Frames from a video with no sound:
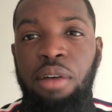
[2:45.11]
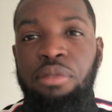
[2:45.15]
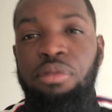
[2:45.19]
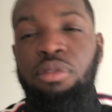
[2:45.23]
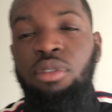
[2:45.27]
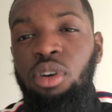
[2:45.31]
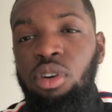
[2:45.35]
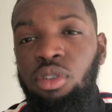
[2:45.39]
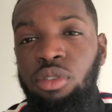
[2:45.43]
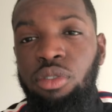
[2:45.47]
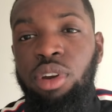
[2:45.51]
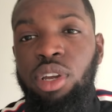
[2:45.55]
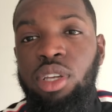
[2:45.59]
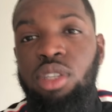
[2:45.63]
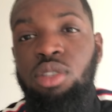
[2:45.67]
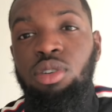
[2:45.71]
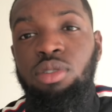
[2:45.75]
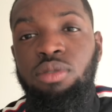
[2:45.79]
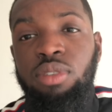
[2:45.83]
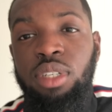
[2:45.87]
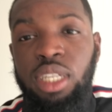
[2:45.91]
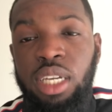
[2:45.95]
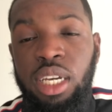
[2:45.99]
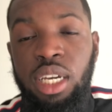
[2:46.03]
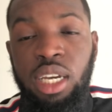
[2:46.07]
have got a race
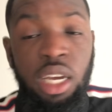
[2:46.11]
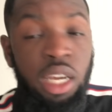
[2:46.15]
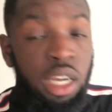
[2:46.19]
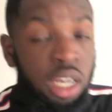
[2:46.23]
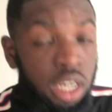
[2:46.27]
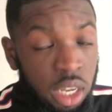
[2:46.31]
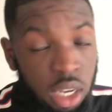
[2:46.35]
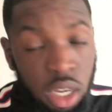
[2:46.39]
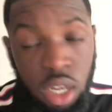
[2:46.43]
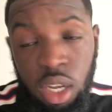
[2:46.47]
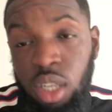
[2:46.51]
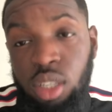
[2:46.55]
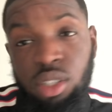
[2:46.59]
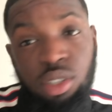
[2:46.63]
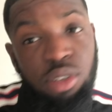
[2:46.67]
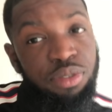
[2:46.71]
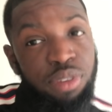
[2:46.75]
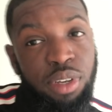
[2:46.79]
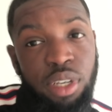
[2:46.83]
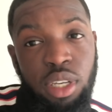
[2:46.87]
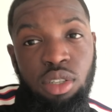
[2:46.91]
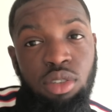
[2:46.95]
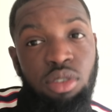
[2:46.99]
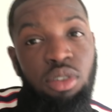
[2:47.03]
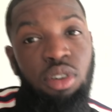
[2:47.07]
over there. So
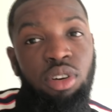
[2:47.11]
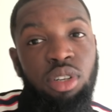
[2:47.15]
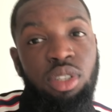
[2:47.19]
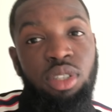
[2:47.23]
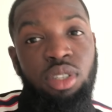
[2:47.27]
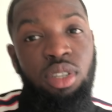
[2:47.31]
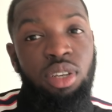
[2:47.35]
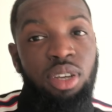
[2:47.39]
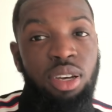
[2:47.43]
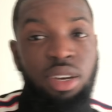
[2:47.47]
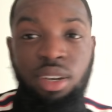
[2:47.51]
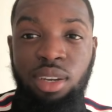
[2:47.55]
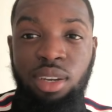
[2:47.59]
fingers crossed.